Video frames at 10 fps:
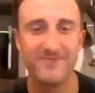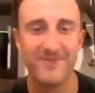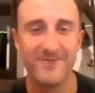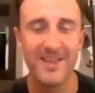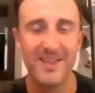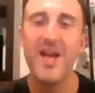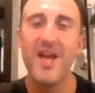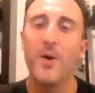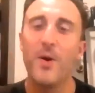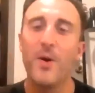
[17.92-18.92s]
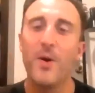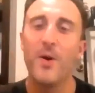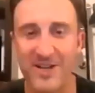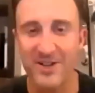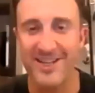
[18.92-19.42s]
Welcome to
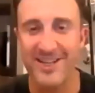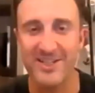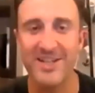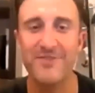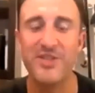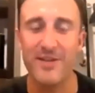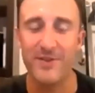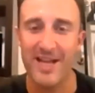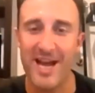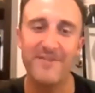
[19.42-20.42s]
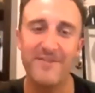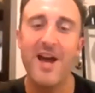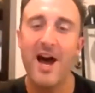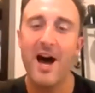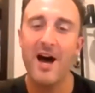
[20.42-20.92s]
another special edition of GEVA Live.
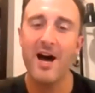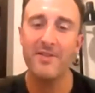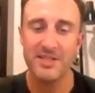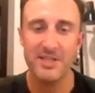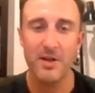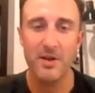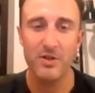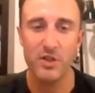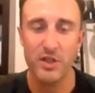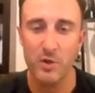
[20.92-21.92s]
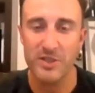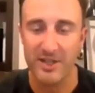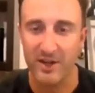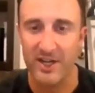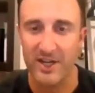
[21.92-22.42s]
This show
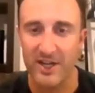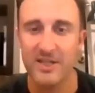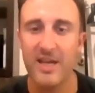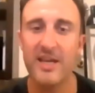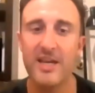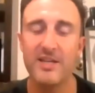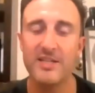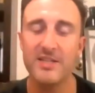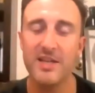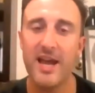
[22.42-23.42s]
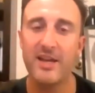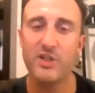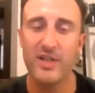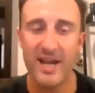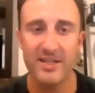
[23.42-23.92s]
series is a
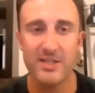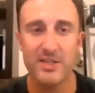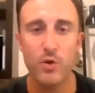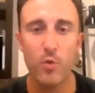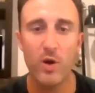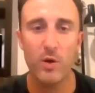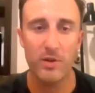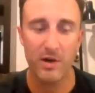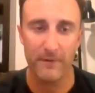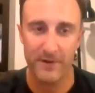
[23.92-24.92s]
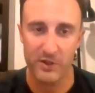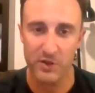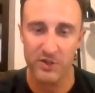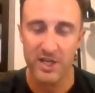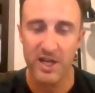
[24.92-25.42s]
chance to work with our
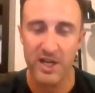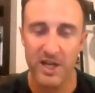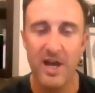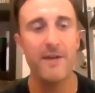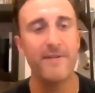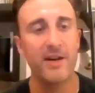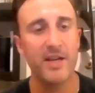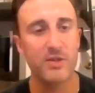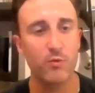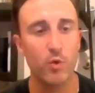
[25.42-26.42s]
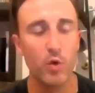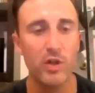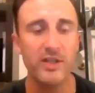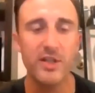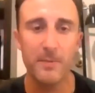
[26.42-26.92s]
officials on various
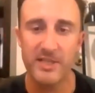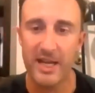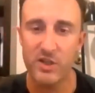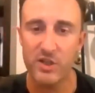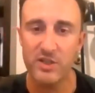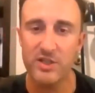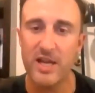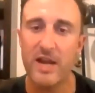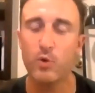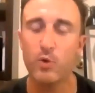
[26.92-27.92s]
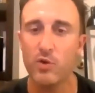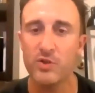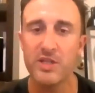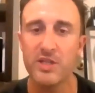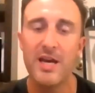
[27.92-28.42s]
rule interpretations and
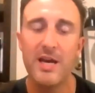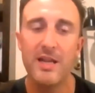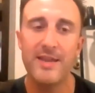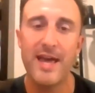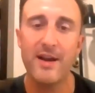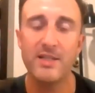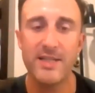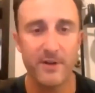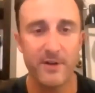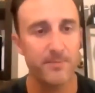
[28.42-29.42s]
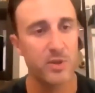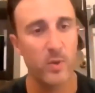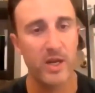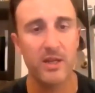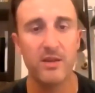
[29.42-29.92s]
rules that are different
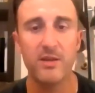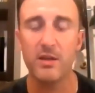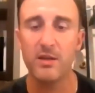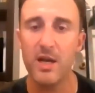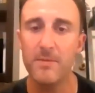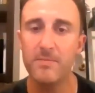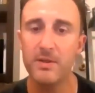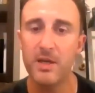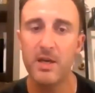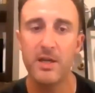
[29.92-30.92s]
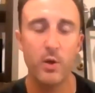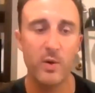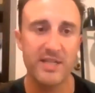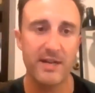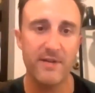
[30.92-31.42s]
between the club,
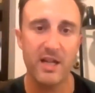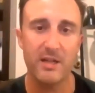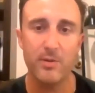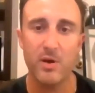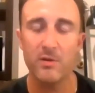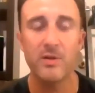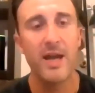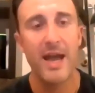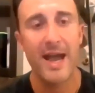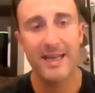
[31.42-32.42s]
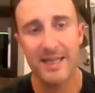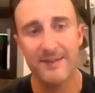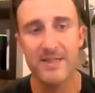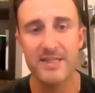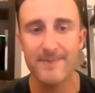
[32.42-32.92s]
USA Volleyball, and
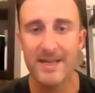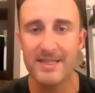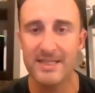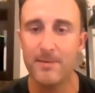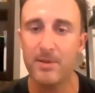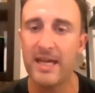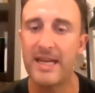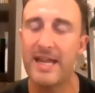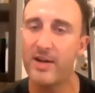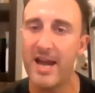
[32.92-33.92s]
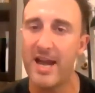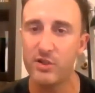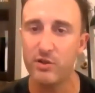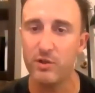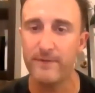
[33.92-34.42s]
even some NCAA and
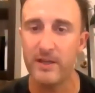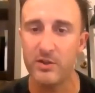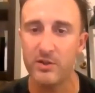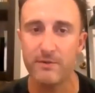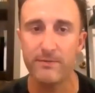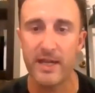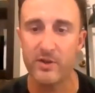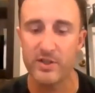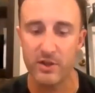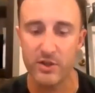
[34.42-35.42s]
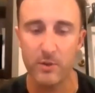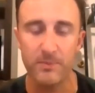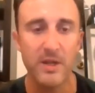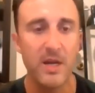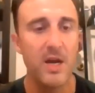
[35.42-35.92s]
international feels and flavors here too.
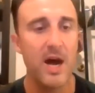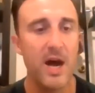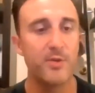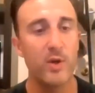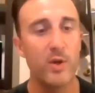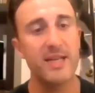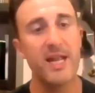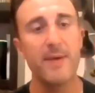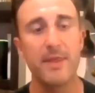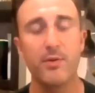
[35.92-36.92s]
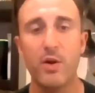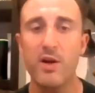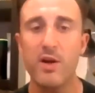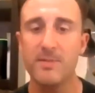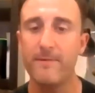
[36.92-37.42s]
I'm joined today by three
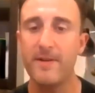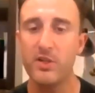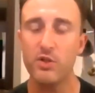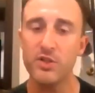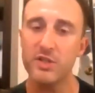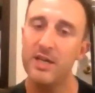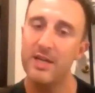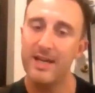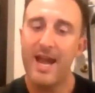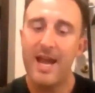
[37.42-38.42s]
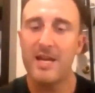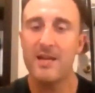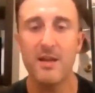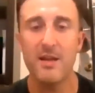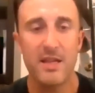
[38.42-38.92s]
awesome officials,
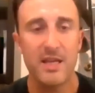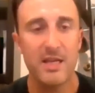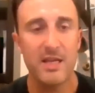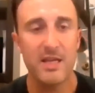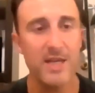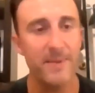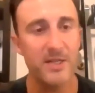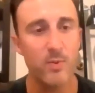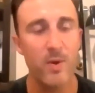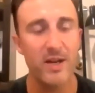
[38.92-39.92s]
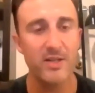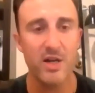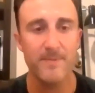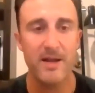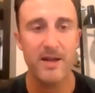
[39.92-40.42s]
and the two topics we want to talk
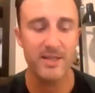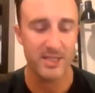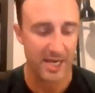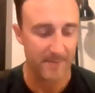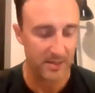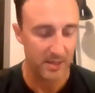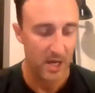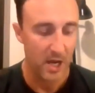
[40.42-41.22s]
about in this segment